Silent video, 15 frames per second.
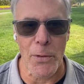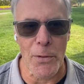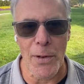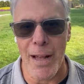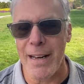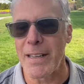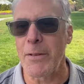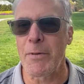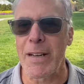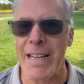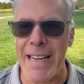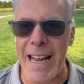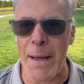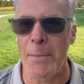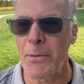There's a lot of different
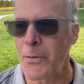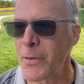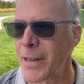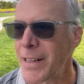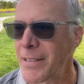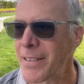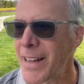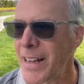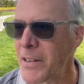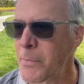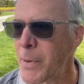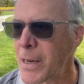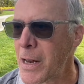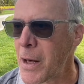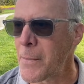names for these things,
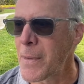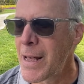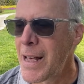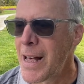but um,